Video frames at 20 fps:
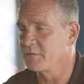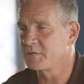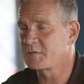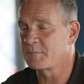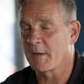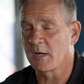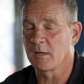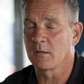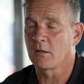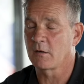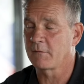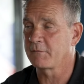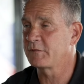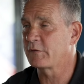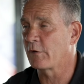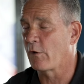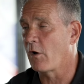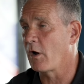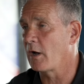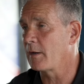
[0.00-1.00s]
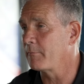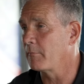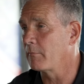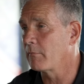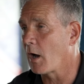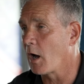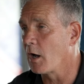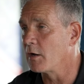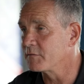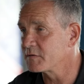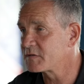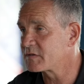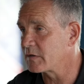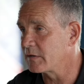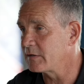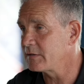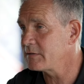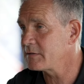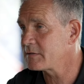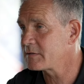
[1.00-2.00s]
you've spent a lot of time
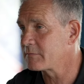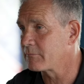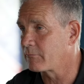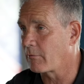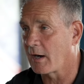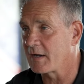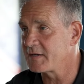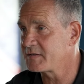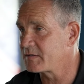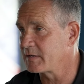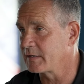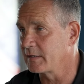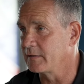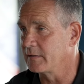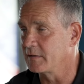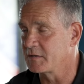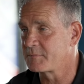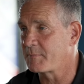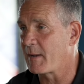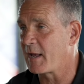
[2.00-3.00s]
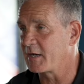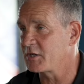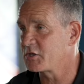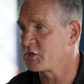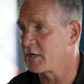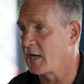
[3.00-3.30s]
overseas racing in the Spanish